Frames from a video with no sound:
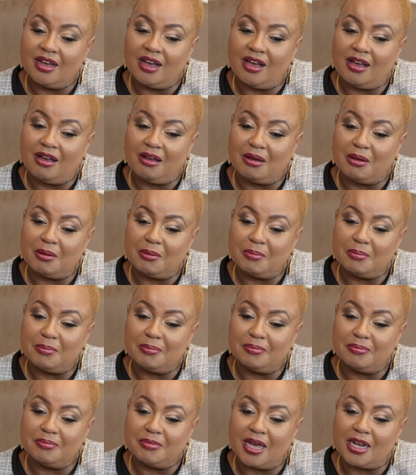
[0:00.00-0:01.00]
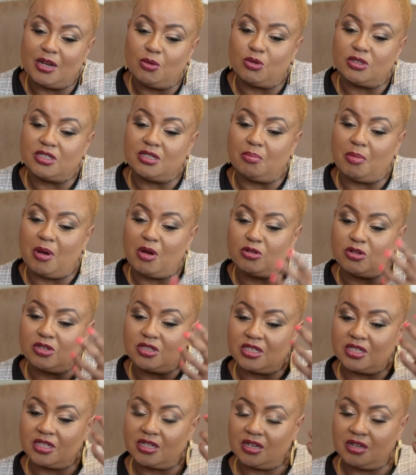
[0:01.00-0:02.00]
And it was
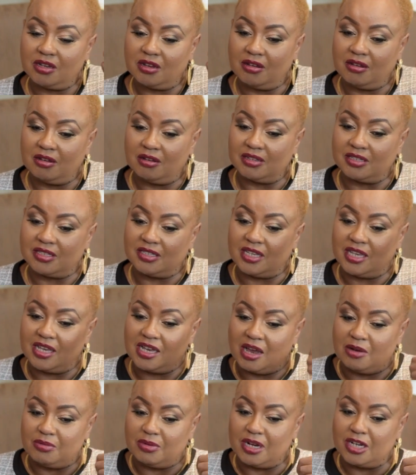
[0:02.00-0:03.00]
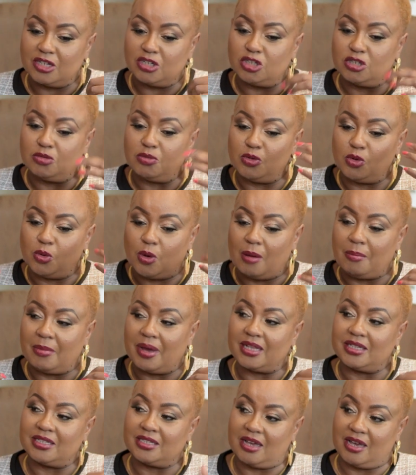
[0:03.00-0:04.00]
about seeing a relationship through a
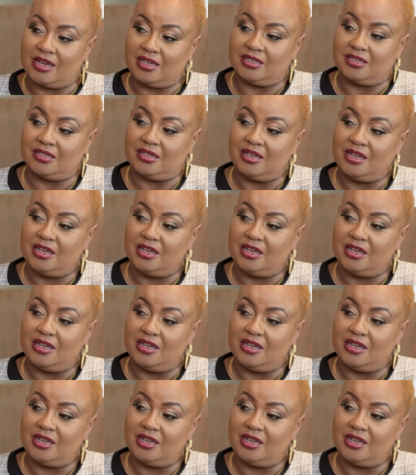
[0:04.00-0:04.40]
man's eyes.